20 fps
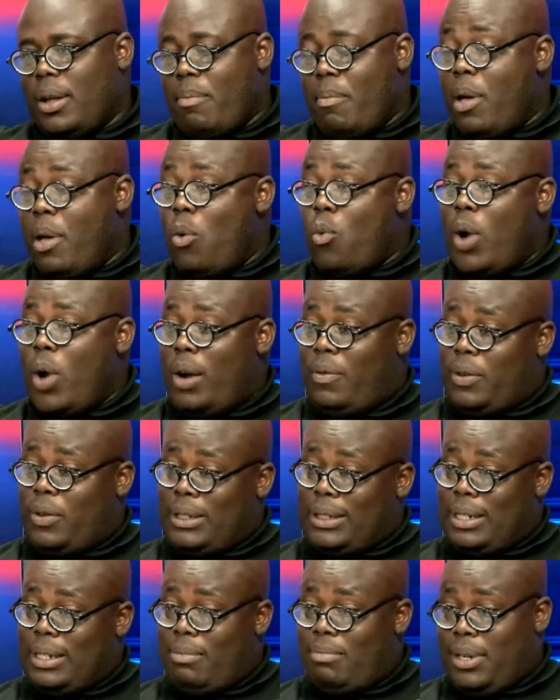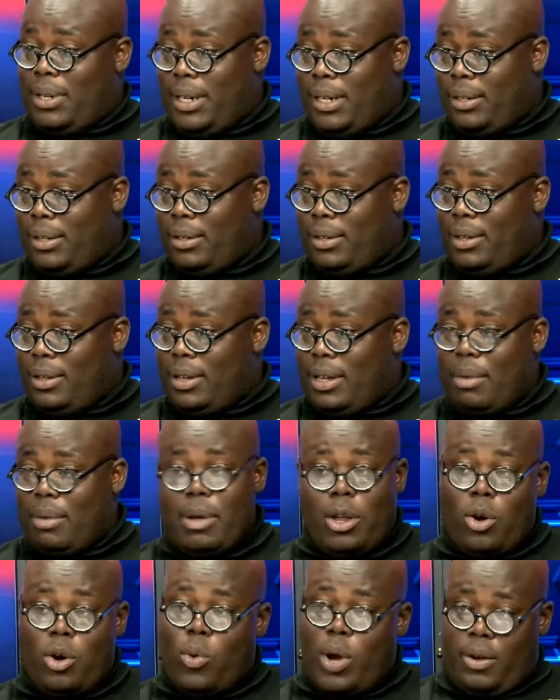may work for somebody. It
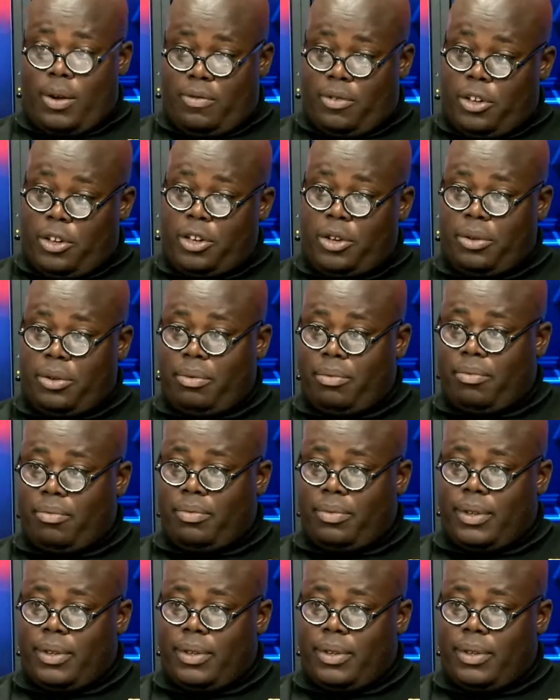may not work for you.